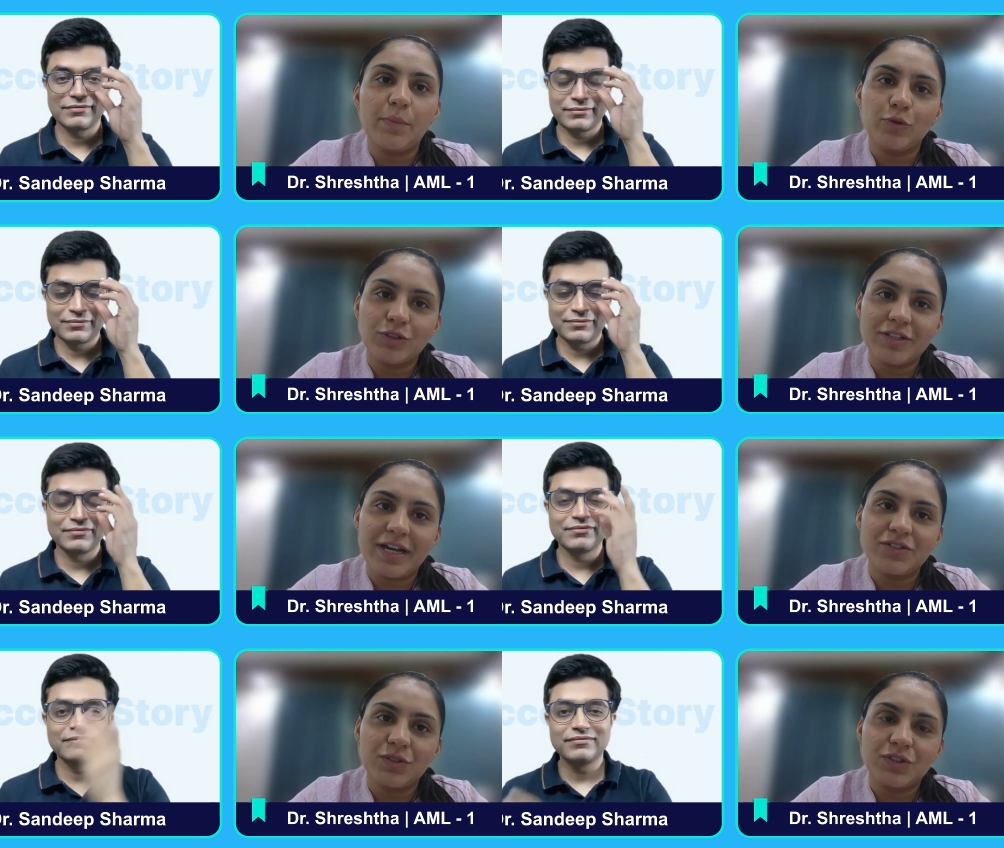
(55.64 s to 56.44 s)
Speaker 1: post
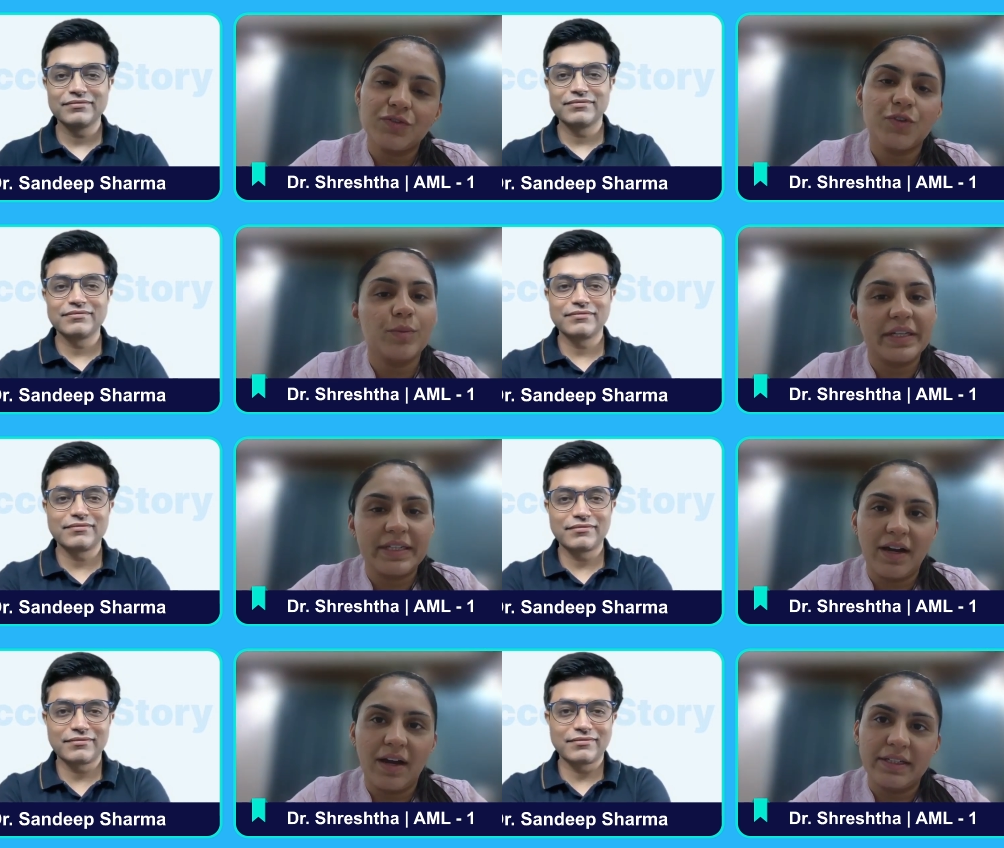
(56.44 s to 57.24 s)
graduation from Lady
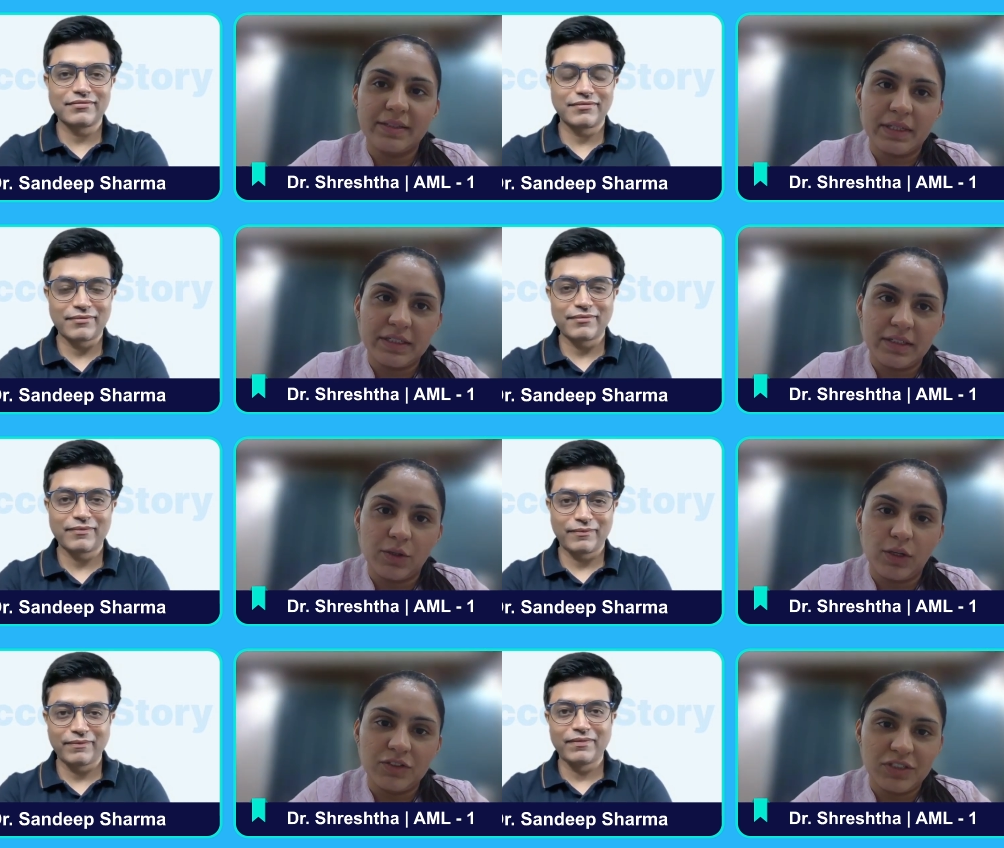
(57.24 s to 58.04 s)
Hardinge Medical
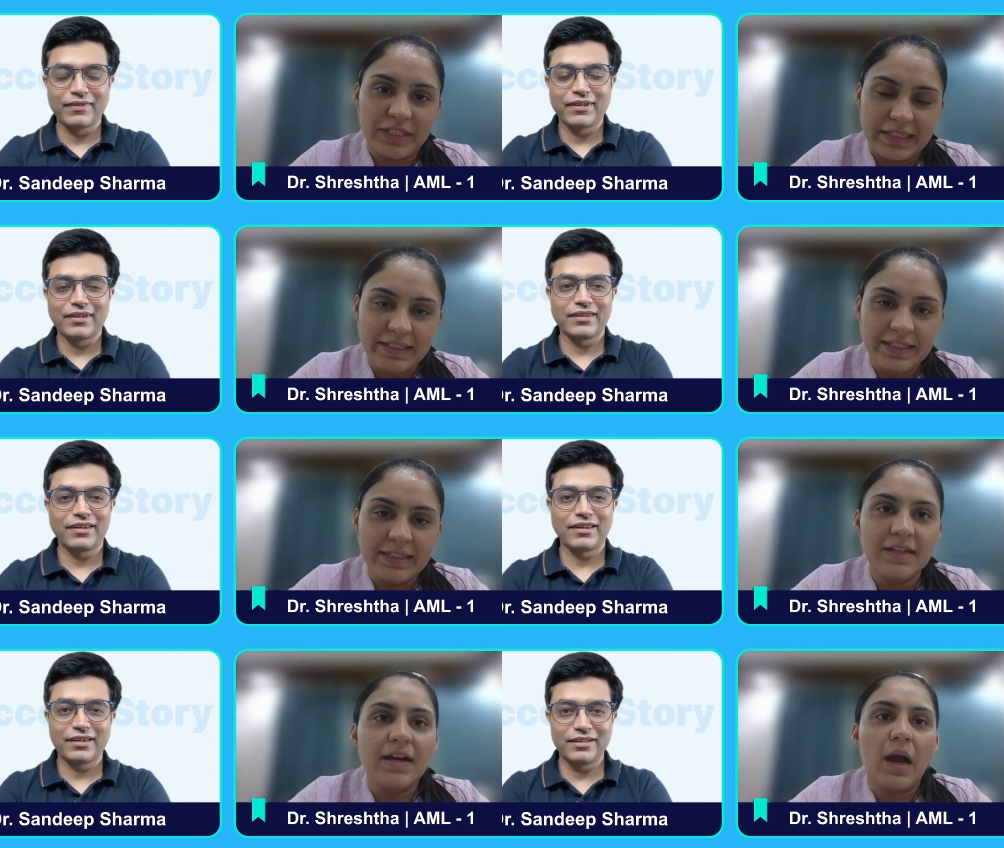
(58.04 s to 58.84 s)
College, Delhi.
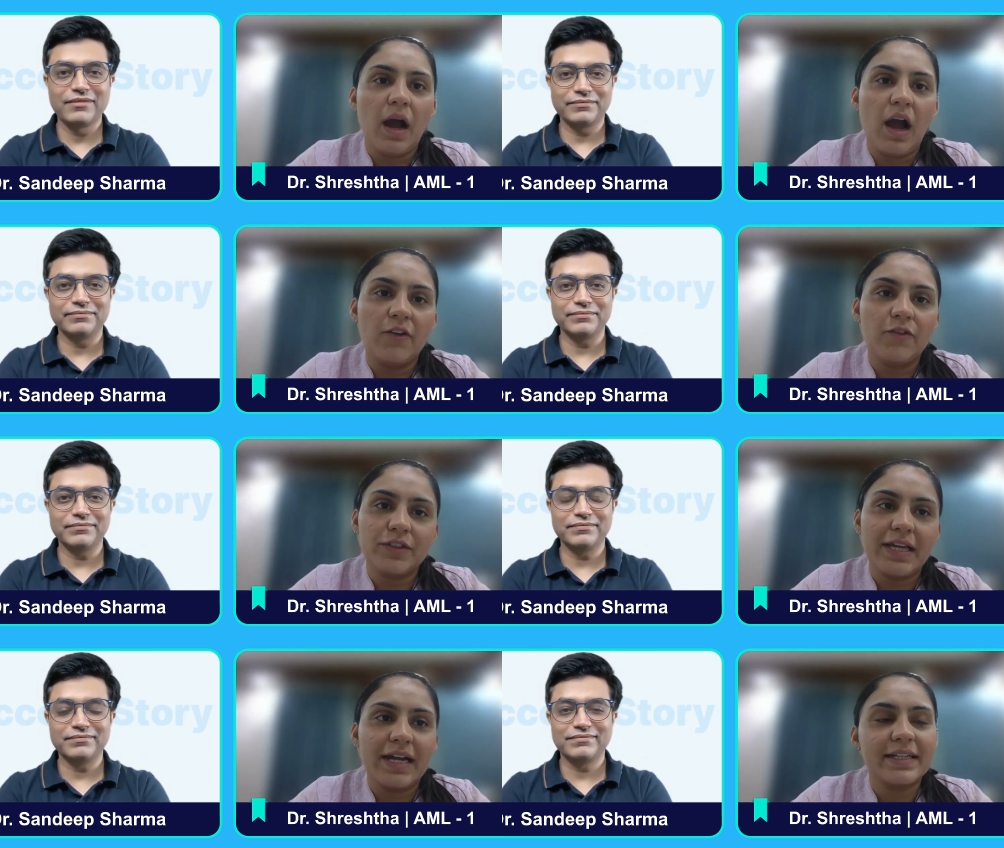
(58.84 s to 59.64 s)
After
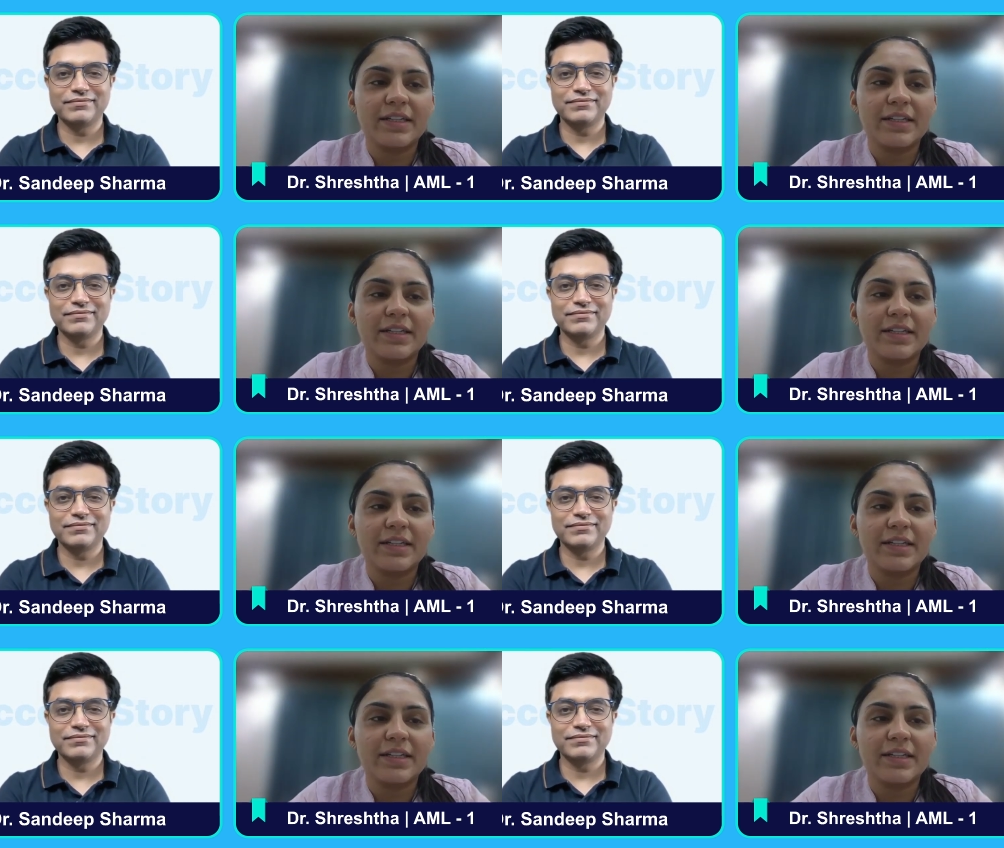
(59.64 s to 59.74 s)
that, I